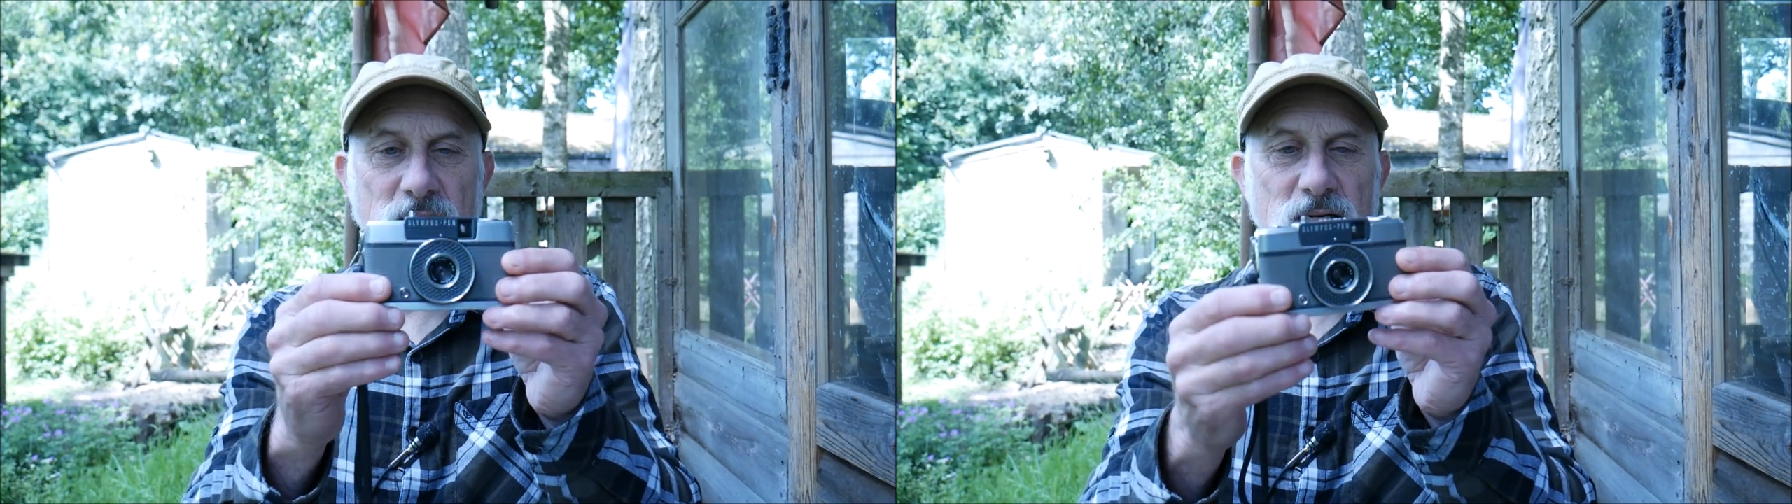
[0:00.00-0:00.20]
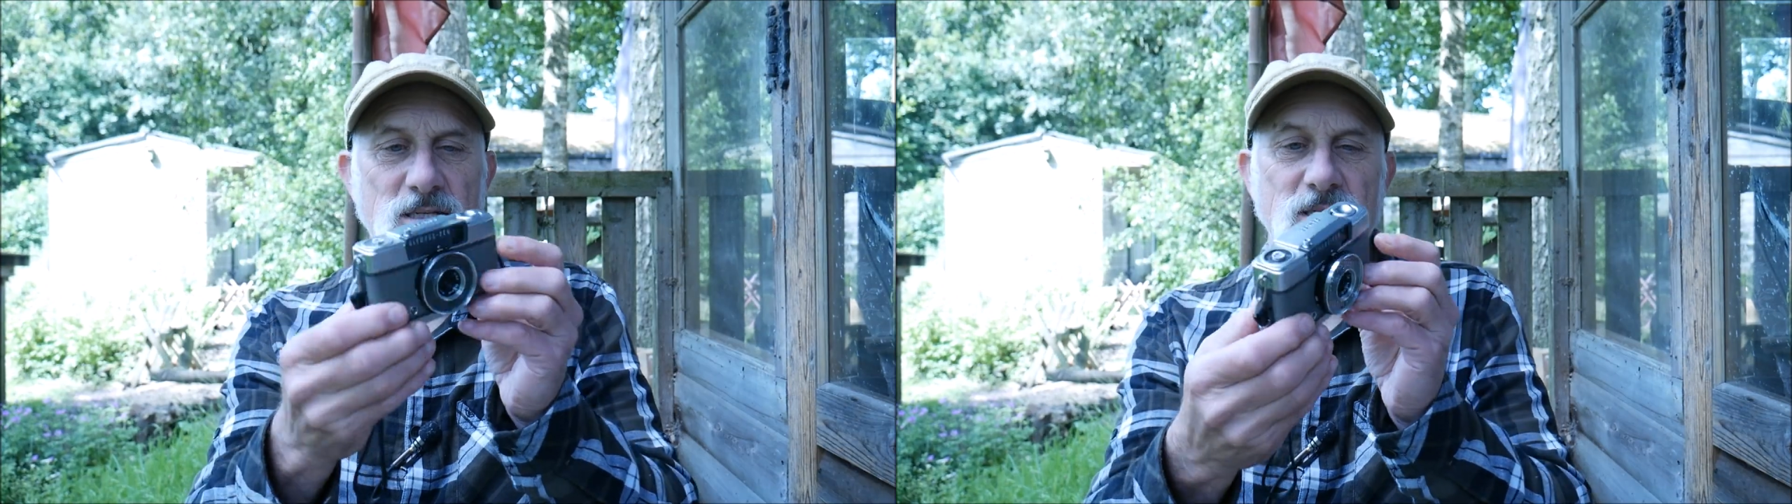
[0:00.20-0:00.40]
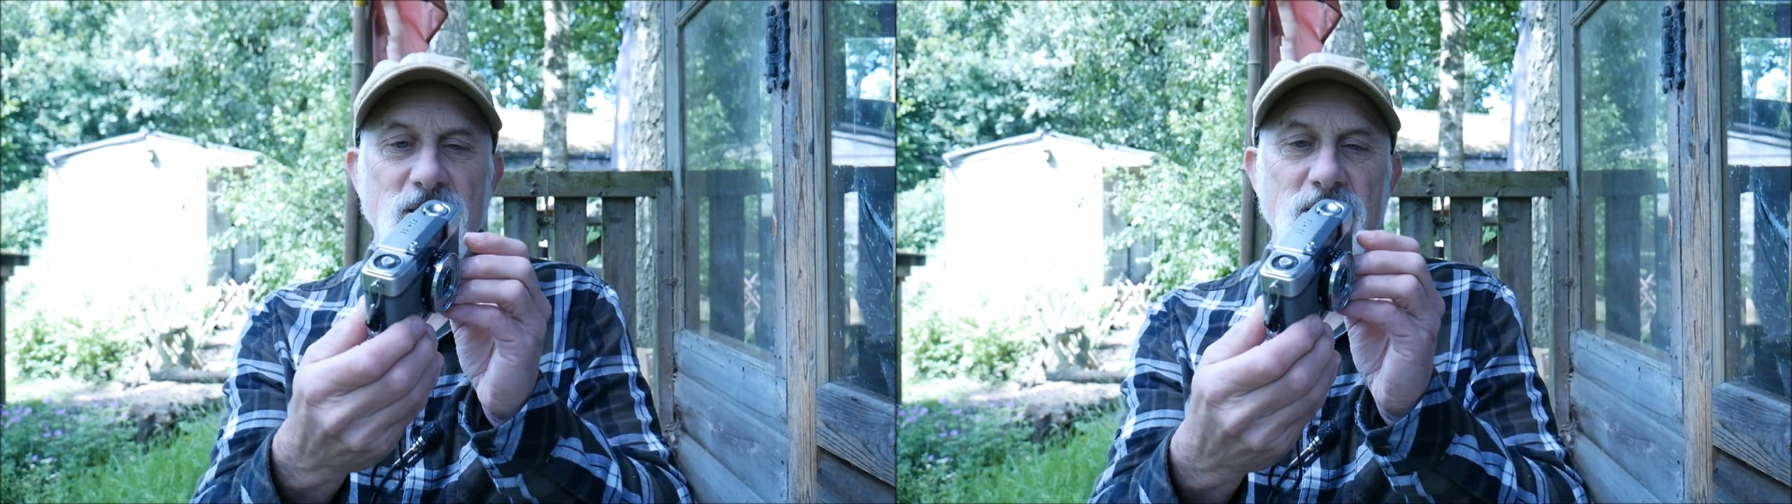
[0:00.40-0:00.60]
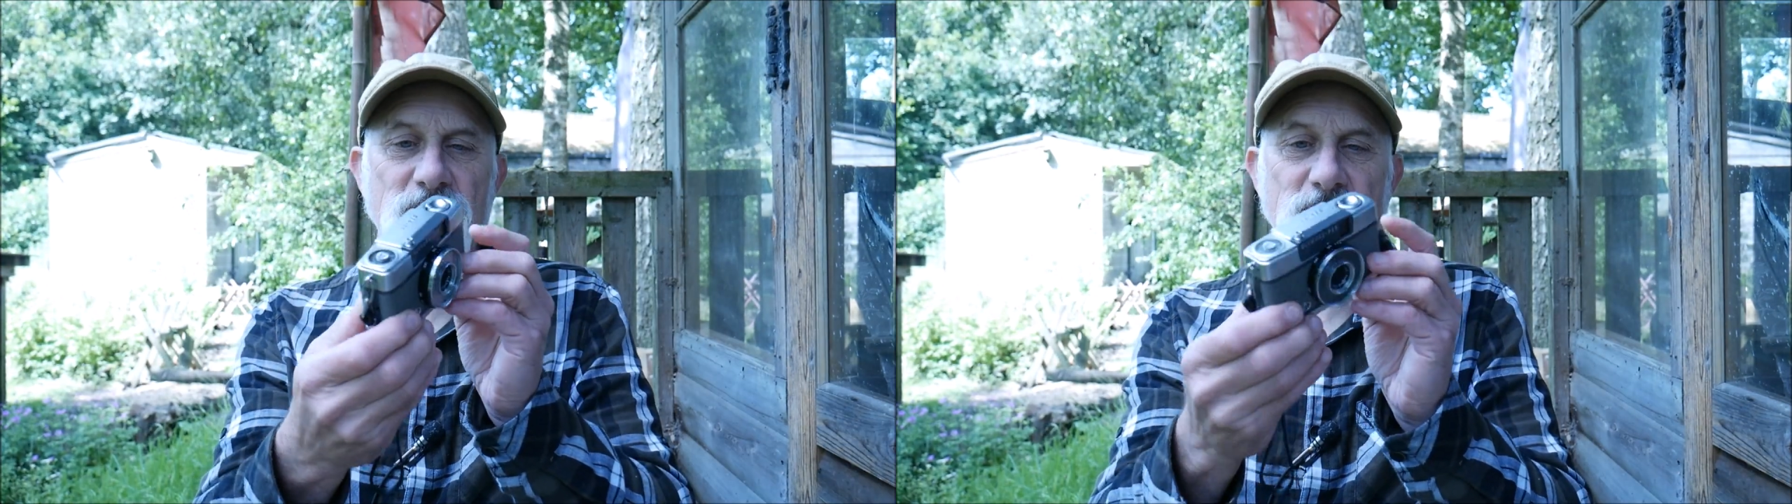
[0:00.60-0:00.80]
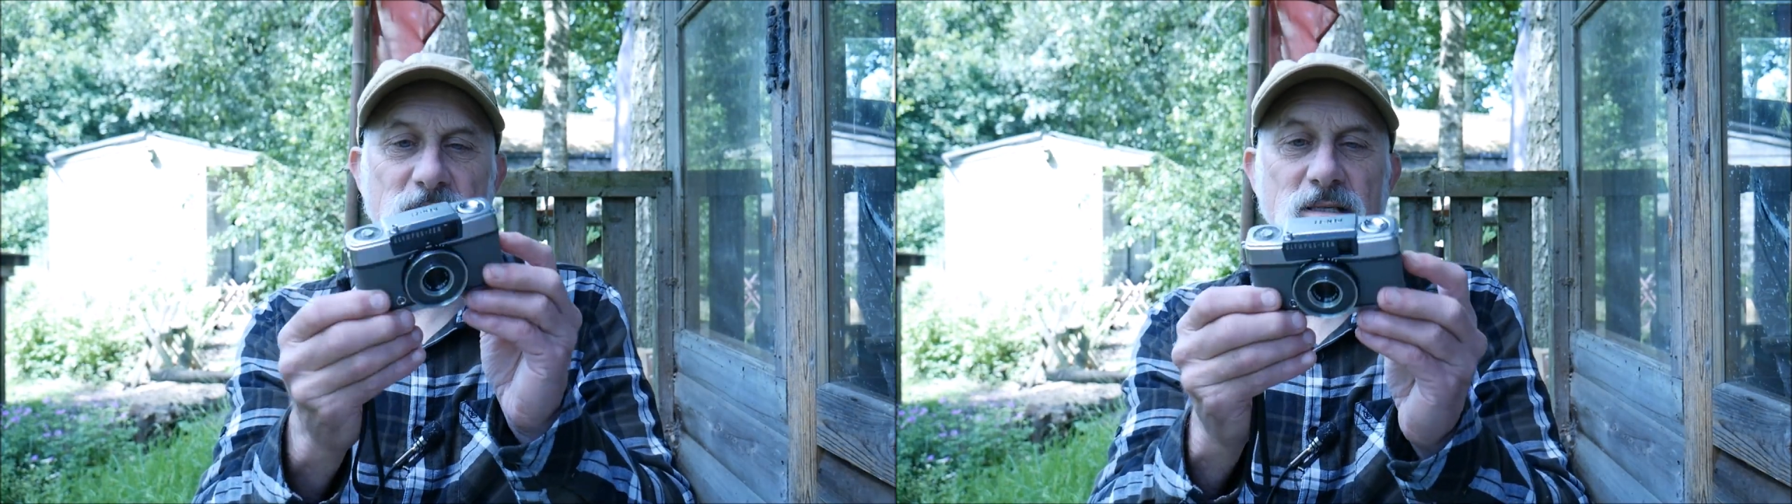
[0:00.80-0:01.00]
nice
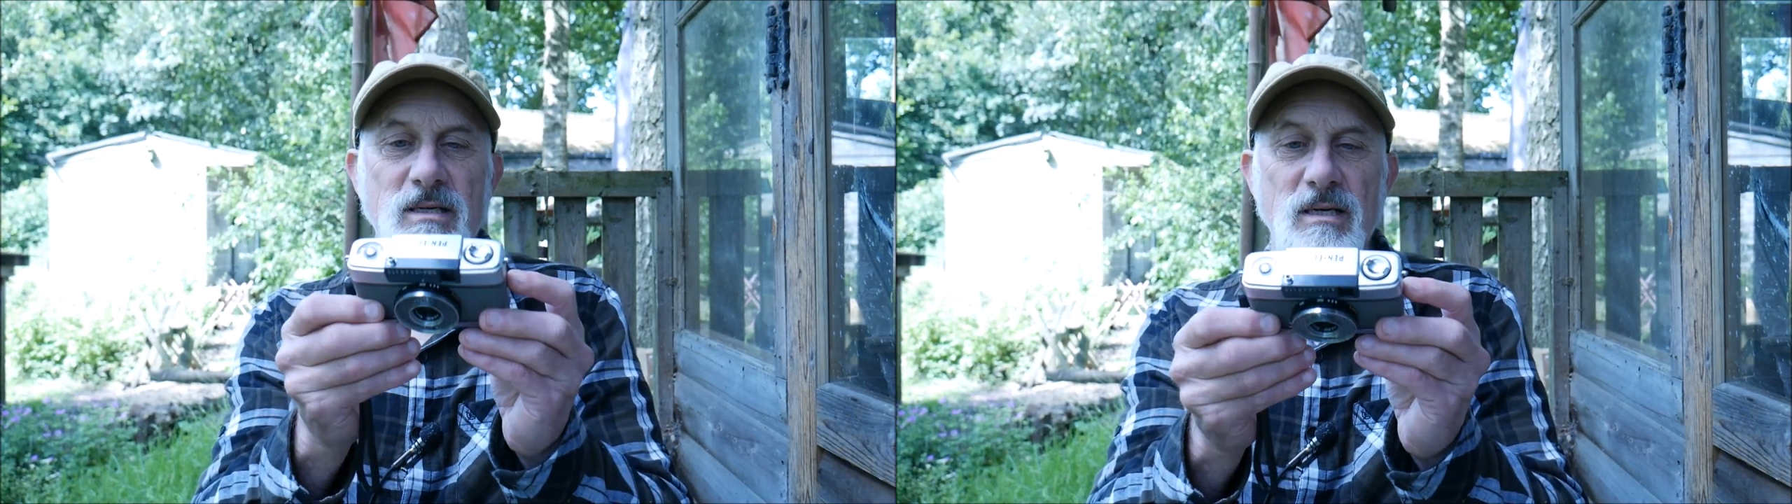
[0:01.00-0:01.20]
condition,